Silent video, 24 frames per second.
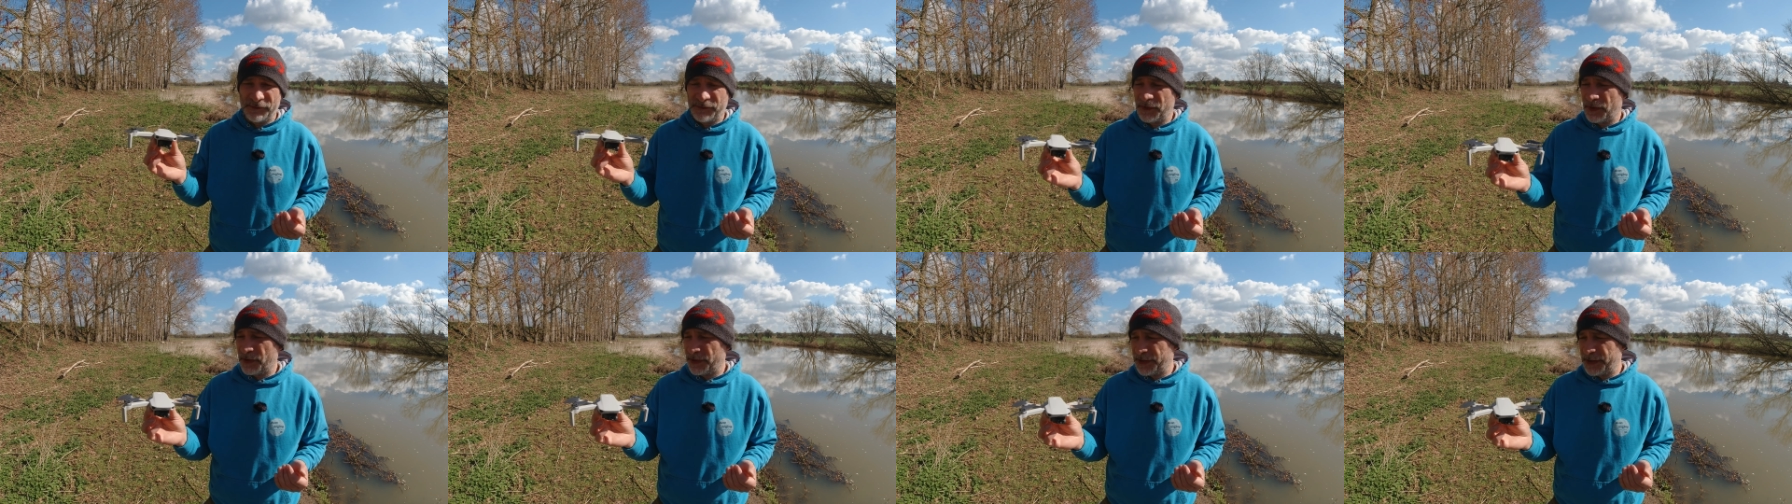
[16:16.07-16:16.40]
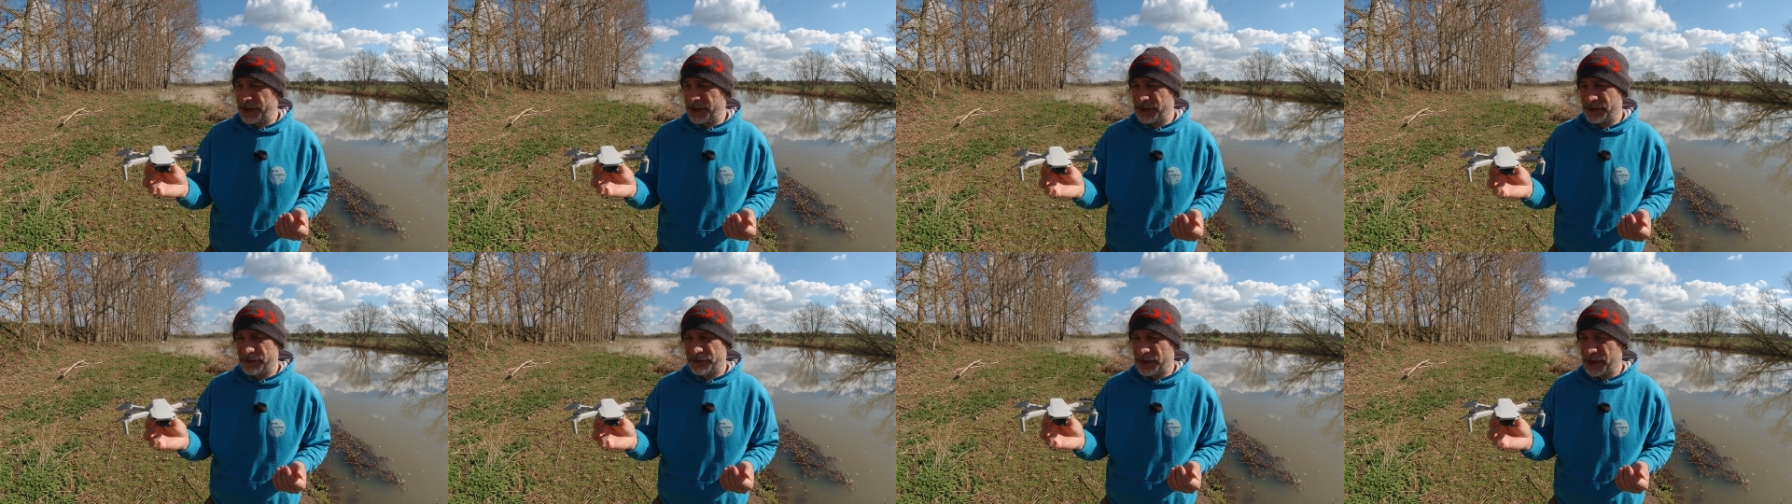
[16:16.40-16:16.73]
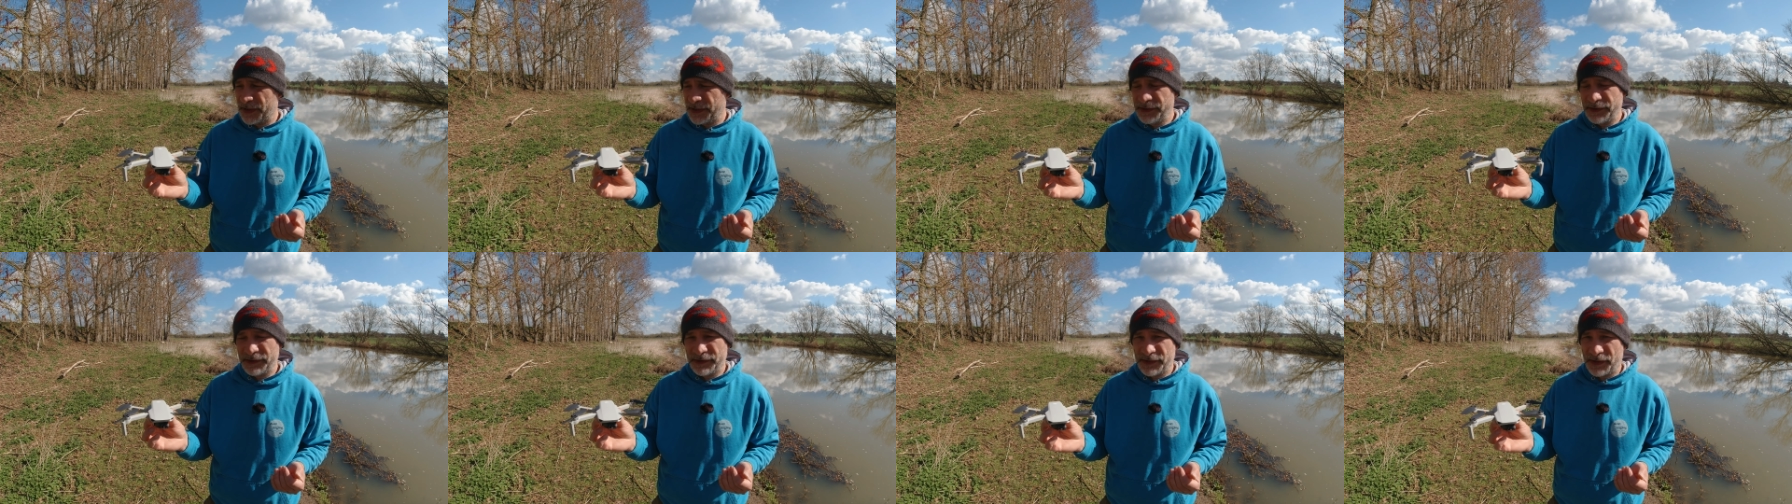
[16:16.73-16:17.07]
fly it in the
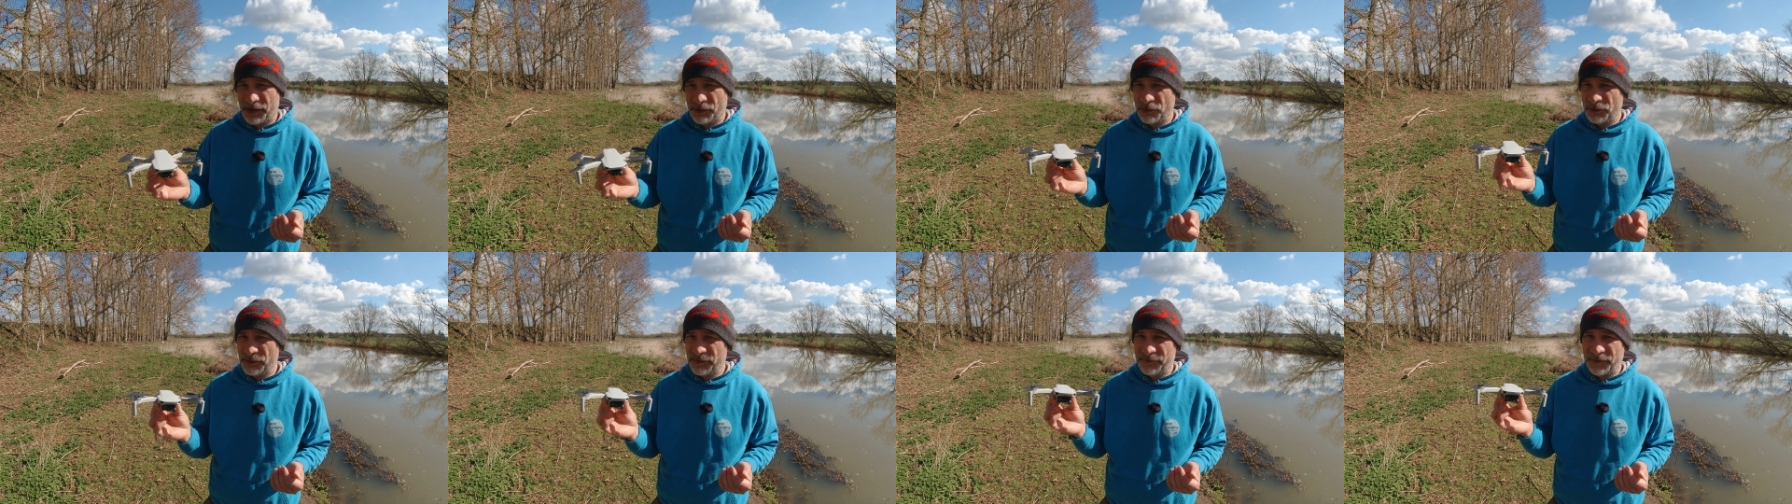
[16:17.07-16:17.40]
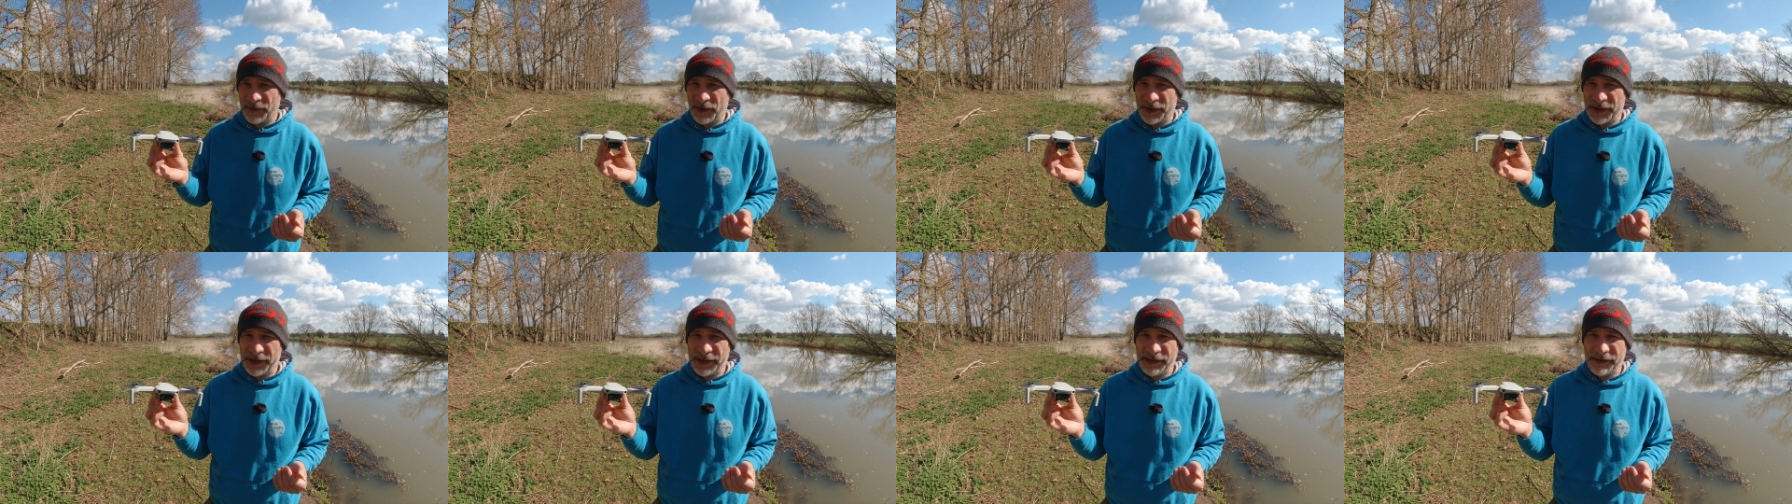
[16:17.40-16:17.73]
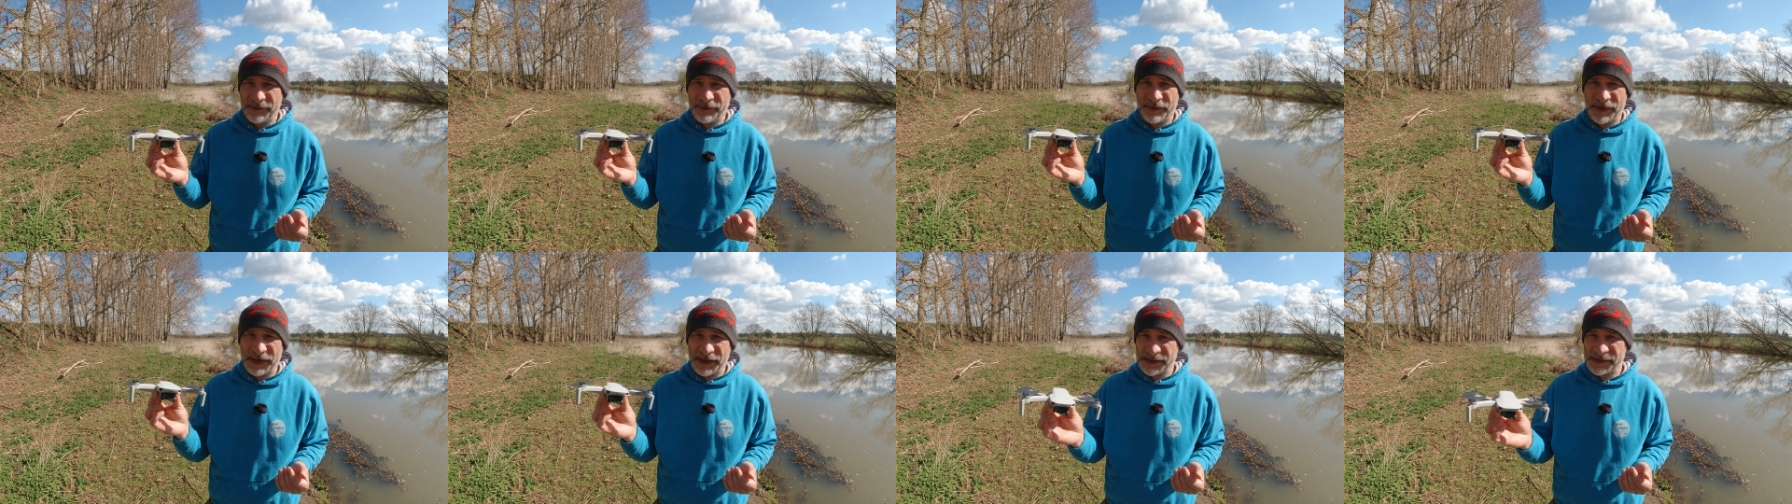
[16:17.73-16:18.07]
rain. I wouldn't fly
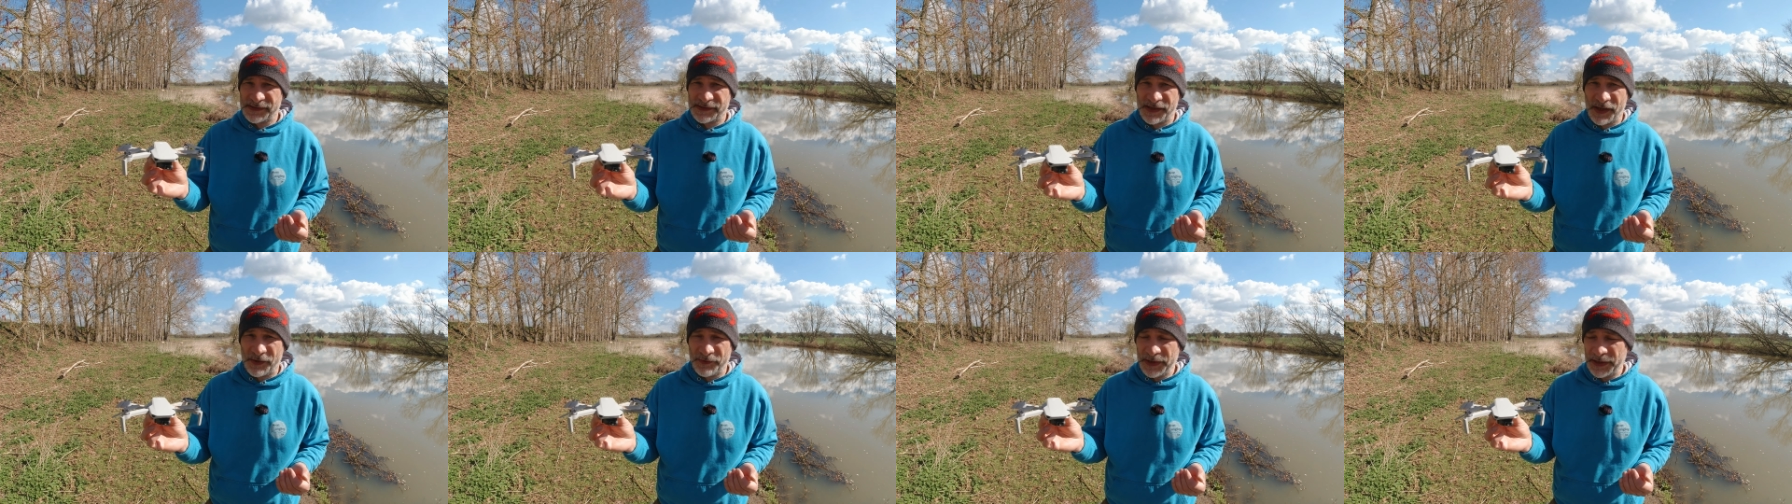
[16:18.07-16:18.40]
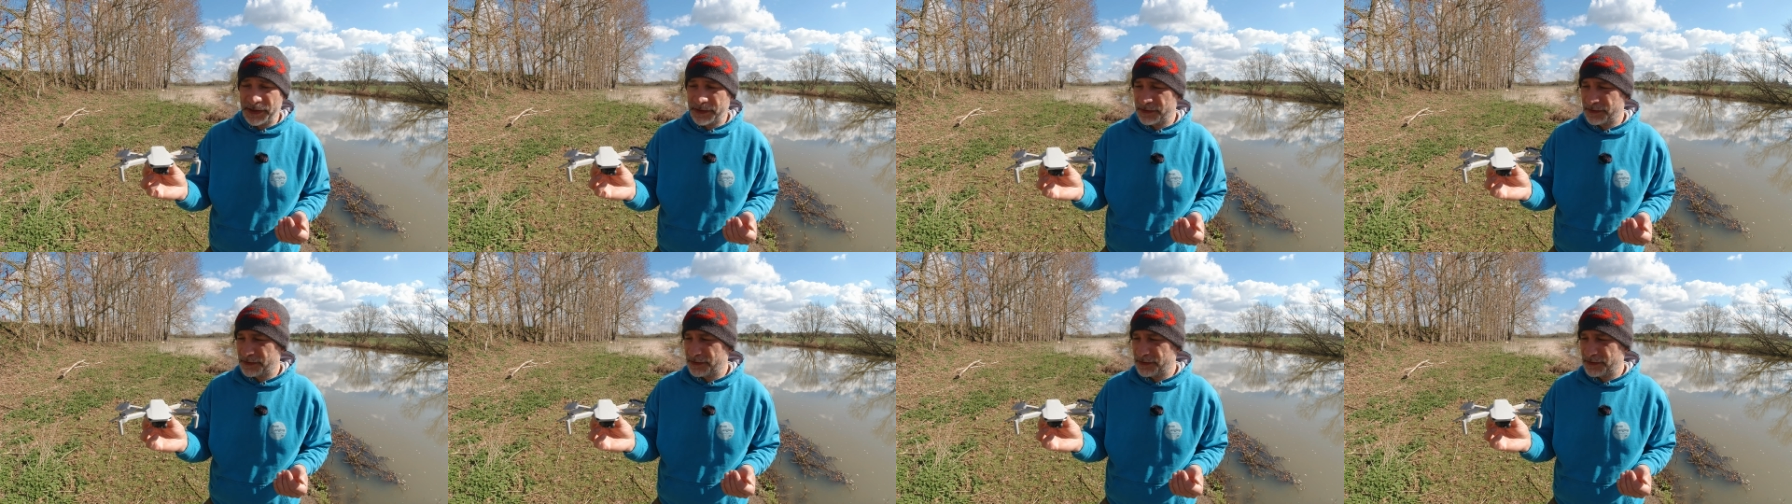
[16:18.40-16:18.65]
it when it's snowing.